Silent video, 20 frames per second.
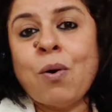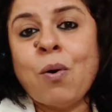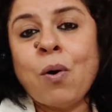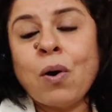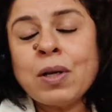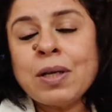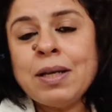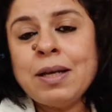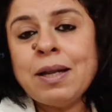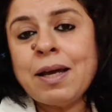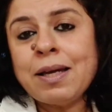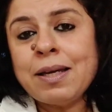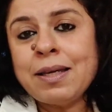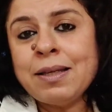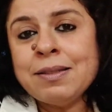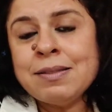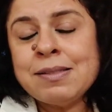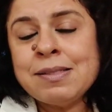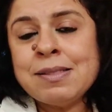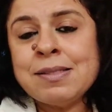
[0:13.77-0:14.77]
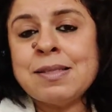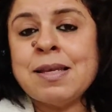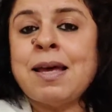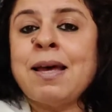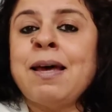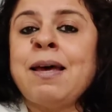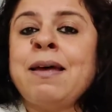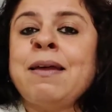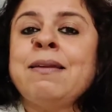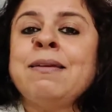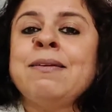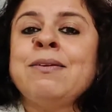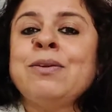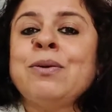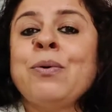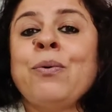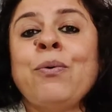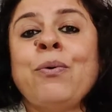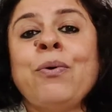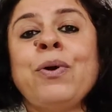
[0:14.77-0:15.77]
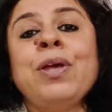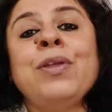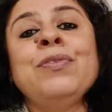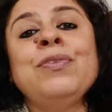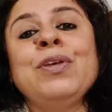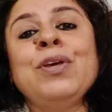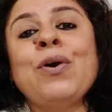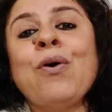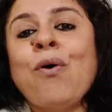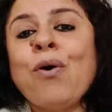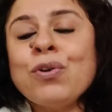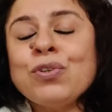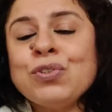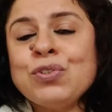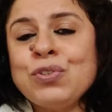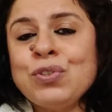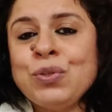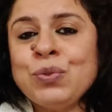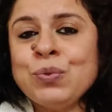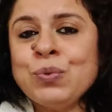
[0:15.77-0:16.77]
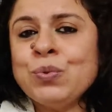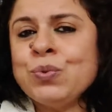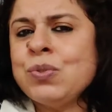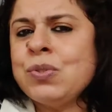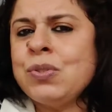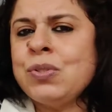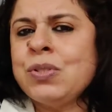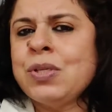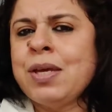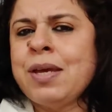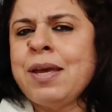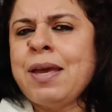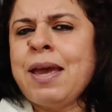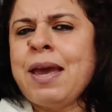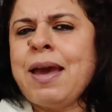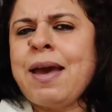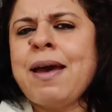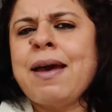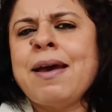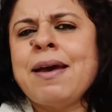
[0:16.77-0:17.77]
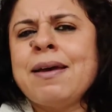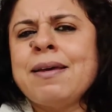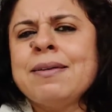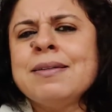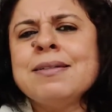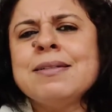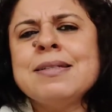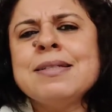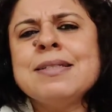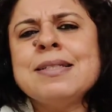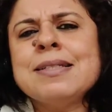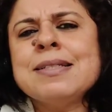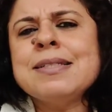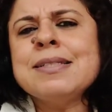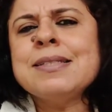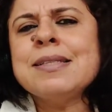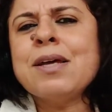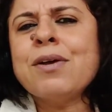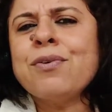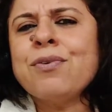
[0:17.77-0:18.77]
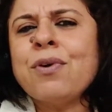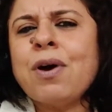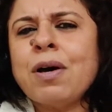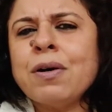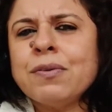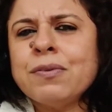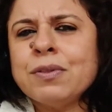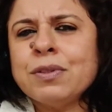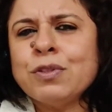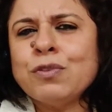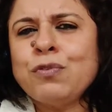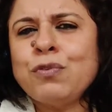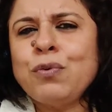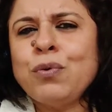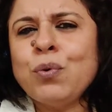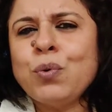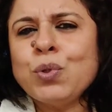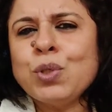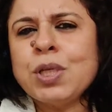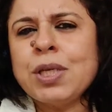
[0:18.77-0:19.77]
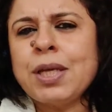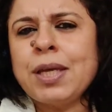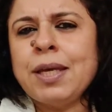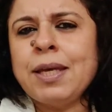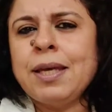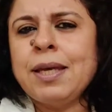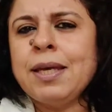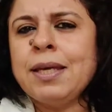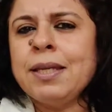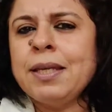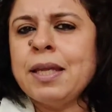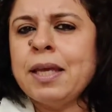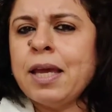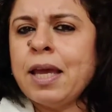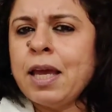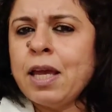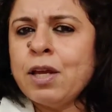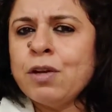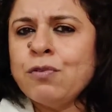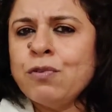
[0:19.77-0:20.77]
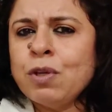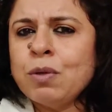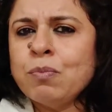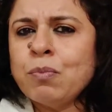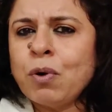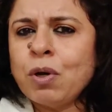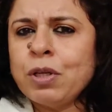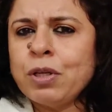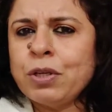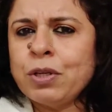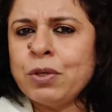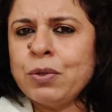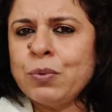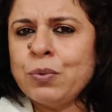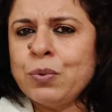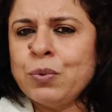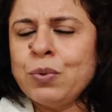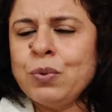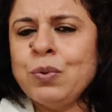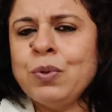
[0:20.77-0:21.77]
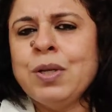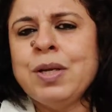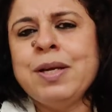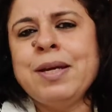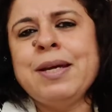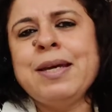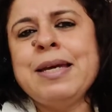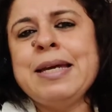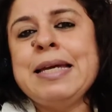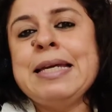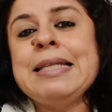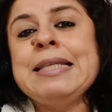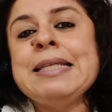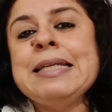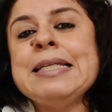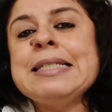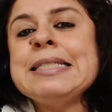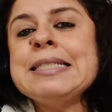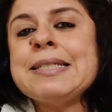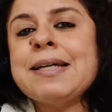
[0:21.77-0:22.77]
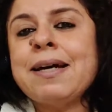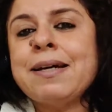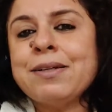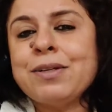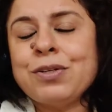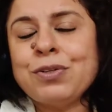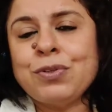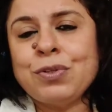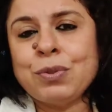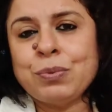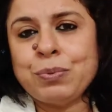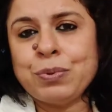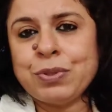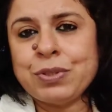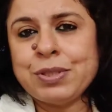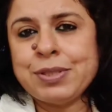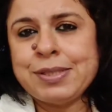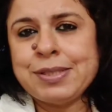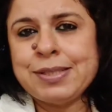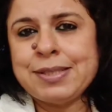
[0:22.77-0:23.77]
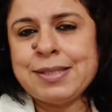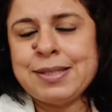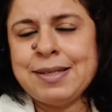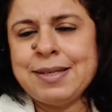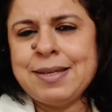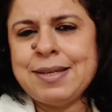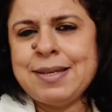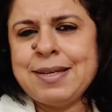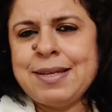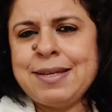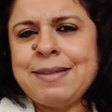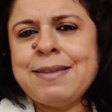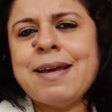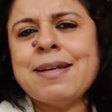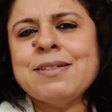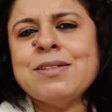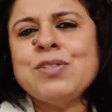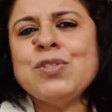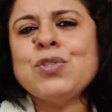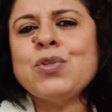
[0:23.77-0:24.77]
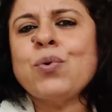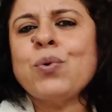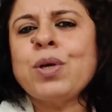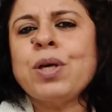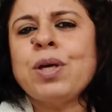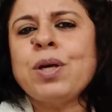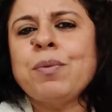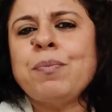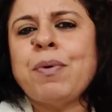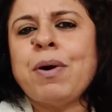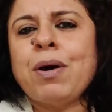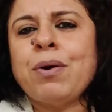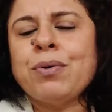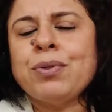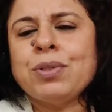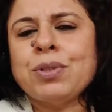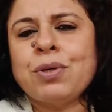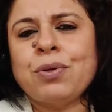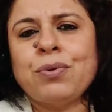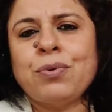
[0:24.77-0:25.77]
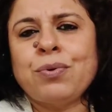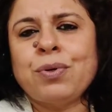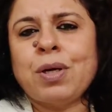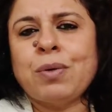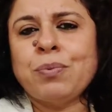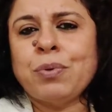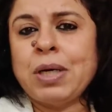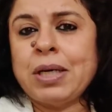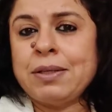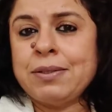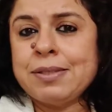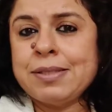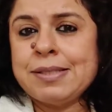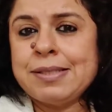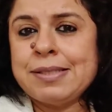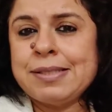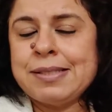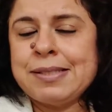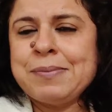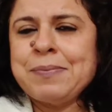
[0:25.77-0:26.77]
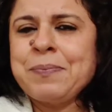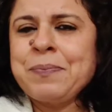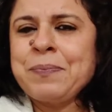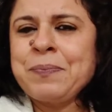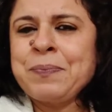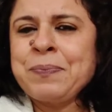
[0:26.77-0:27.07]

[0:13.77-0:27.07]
hotlines and in the hot news, and it is rather floating in every molecule in the entire universe that is talking about coronavirus.